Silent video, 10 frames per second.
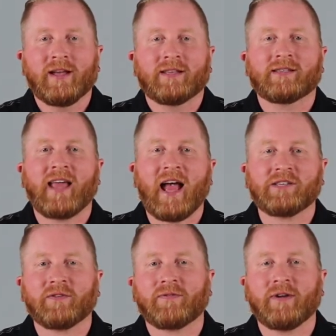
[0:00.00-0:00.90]
This
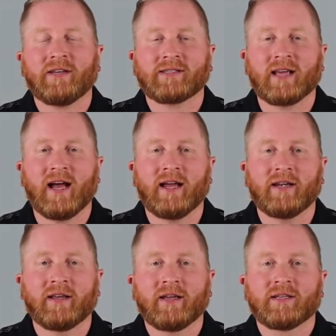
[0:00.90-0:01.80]
hassle-free design
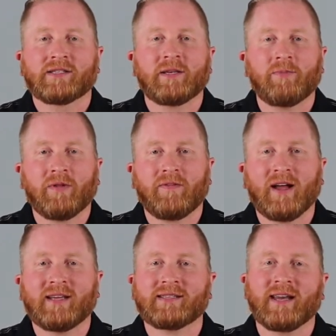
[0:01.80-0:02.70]

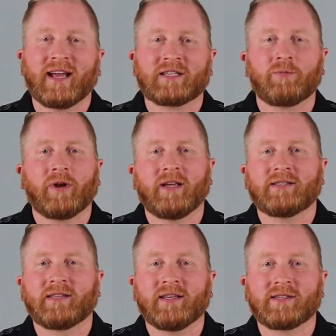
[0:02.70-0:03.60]
simplifies and
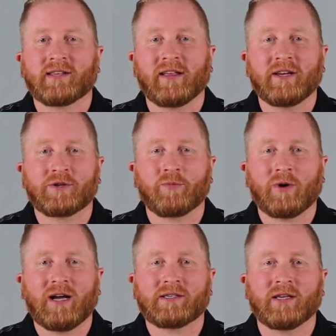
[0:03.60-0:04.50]
expedites the installation
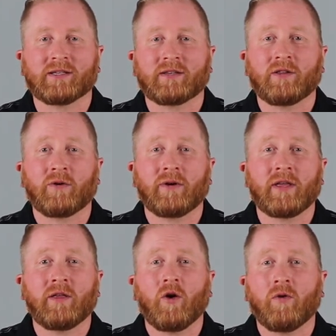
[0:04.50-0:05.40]
process,
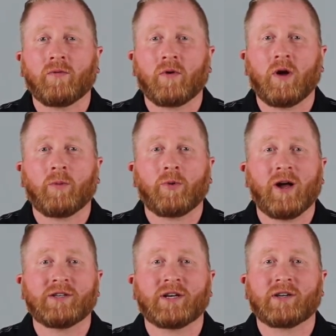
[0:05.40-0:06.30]
lowering the overall
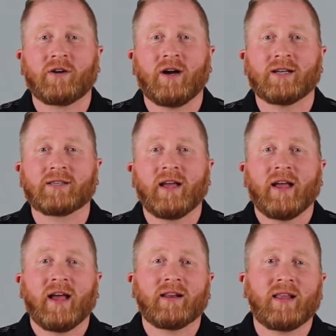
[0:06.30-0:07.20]
project cost
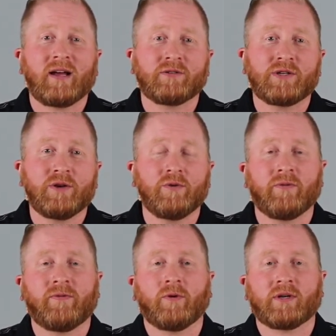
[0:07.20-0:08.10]
and allows you to
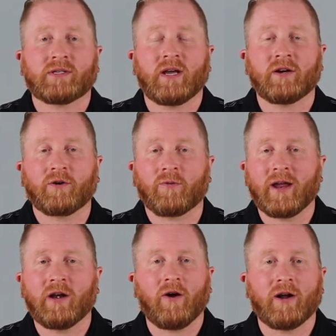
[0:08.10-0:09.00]
focus on
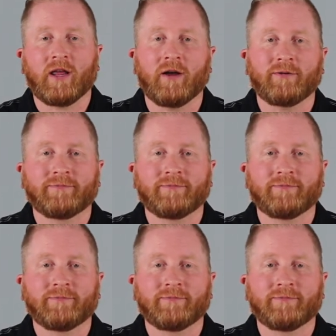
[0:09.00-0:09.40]
great audio.